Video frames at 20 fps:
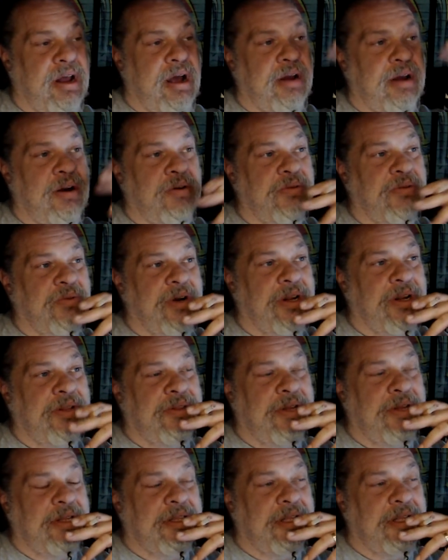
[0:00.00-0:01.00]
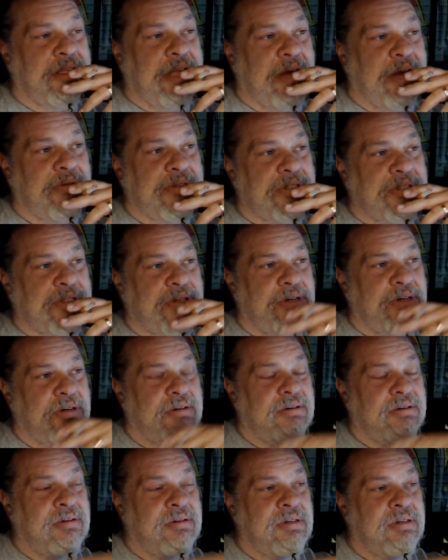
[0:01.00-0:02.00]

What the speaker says: I don't really think that one's going to